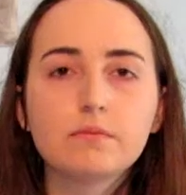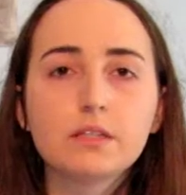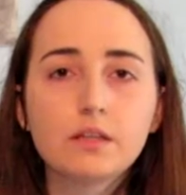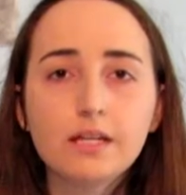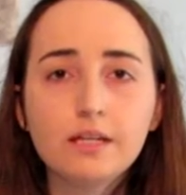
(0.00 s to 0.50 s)
In
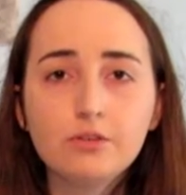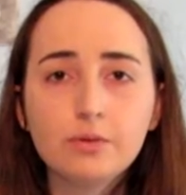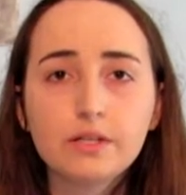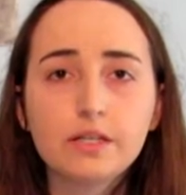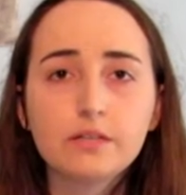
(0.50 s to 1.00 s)
the
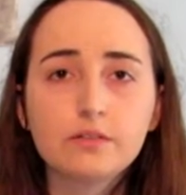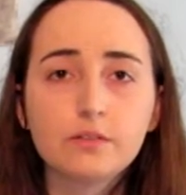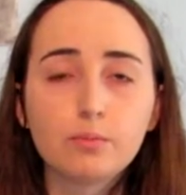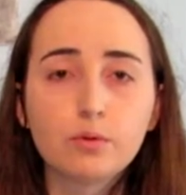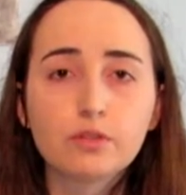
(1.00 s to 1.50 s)
1920s,
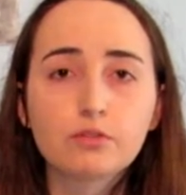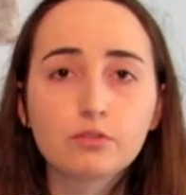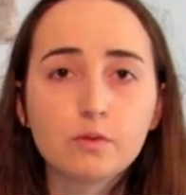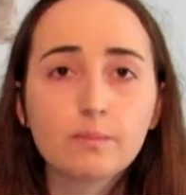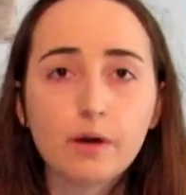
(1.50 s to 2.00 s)
the boards
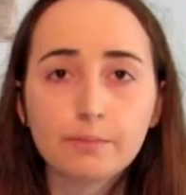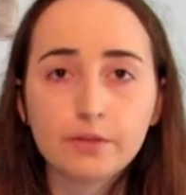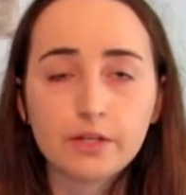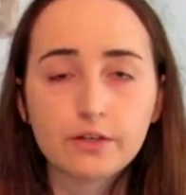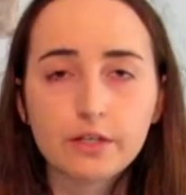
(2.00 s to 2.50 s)
grew in
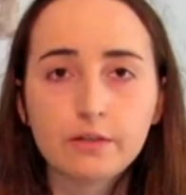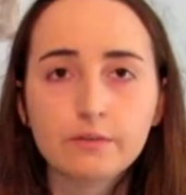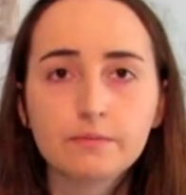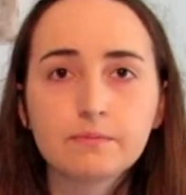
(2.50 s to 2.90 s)
popularity,